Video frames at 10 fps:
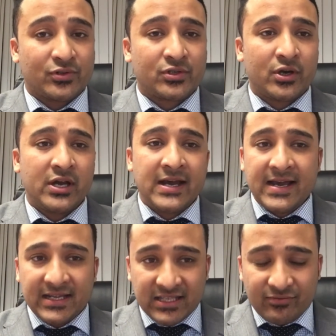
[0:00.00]
So
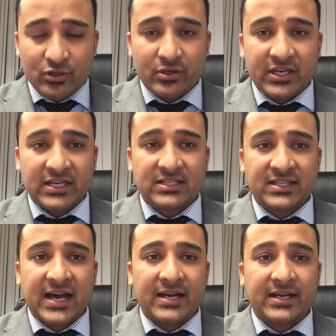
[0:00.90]
it gives you a
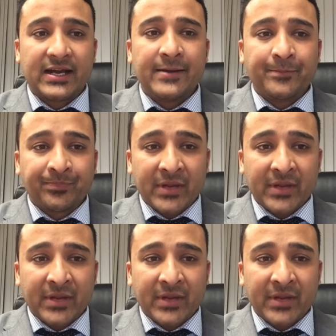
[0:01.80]
kickstart. Okay.